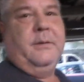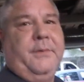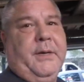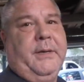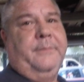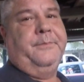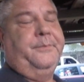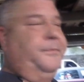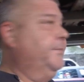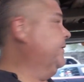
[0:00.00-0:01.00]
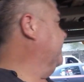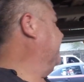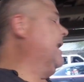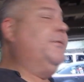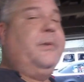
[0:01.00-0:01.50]
See?
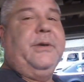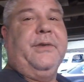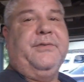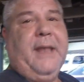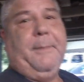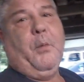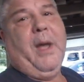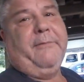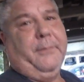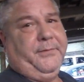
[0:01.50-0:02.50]
Sometimes when you just step away from